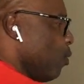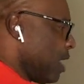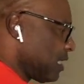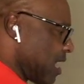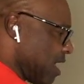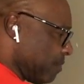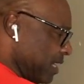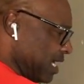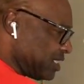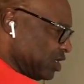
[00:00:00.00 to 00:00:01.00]
what
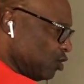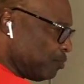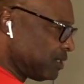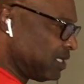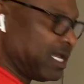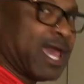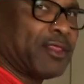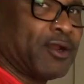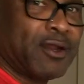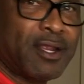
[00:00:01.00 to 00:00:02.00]
combination you put
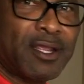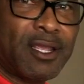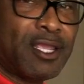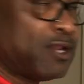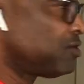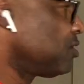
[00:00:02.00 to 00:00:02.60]
together, you're